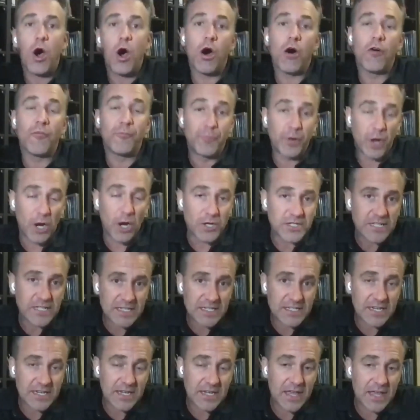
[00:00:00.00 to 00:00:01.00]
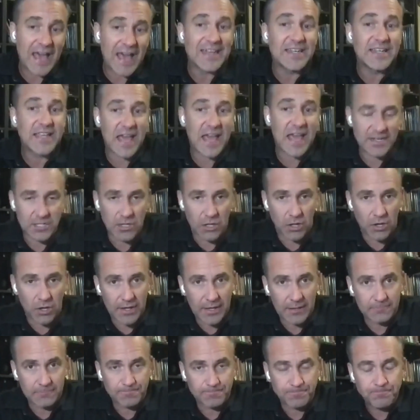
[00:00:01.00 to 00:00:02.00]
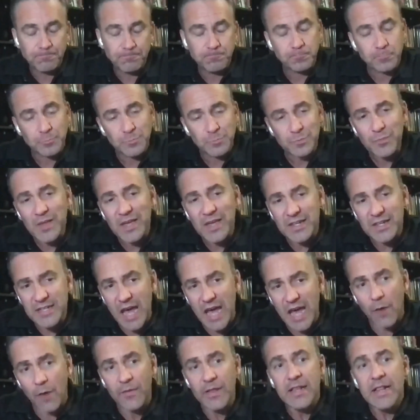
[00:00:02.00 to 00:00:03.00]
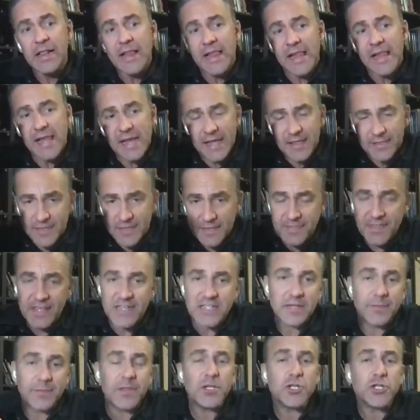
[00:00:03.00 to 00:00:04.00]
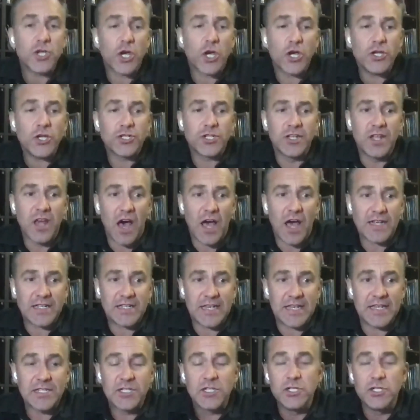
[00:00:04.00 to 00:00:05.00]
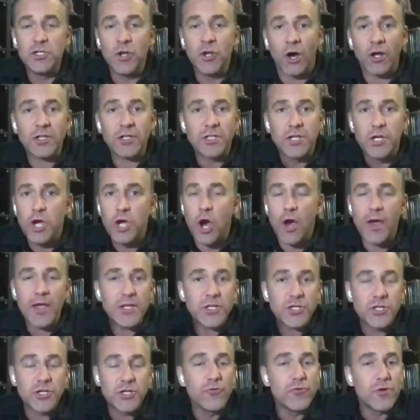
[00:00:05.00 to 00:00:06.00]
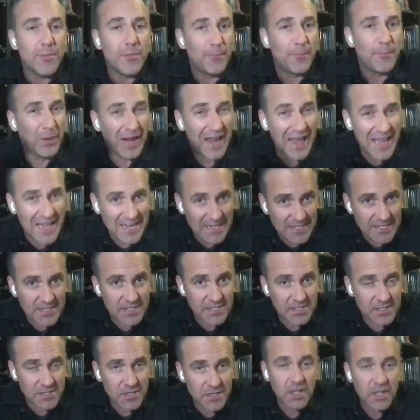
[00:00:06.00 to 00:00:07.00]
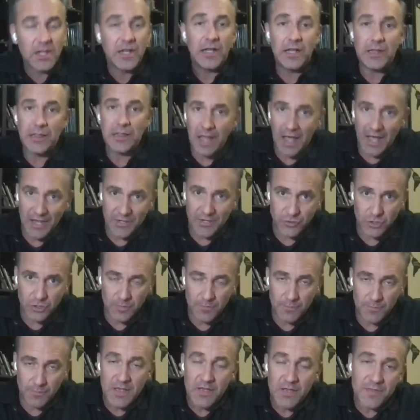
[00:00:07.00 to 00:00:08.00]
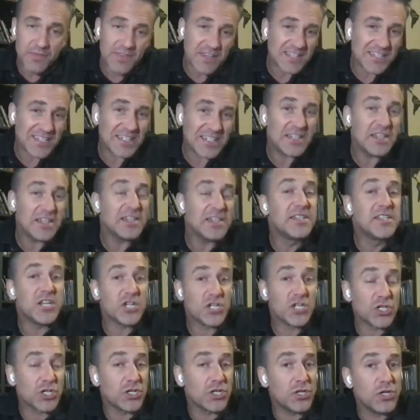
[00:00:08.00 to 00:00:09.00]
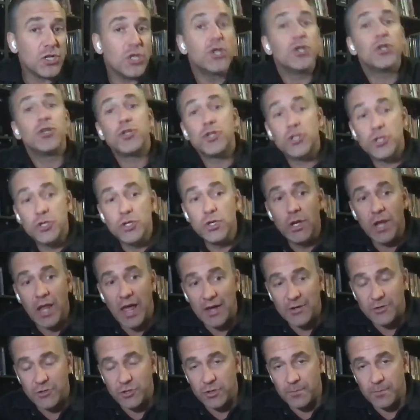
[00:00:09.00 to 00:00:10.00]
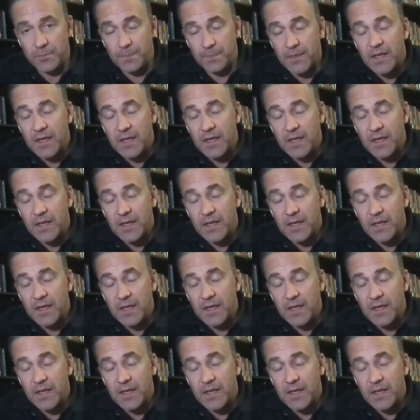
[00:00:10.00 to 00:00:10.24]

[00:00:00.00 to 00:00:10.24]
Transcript: of processing and cataloging. Now, the things I'm going to show you tonight is not going to replace Lightroom. This is in addition to Lightroom.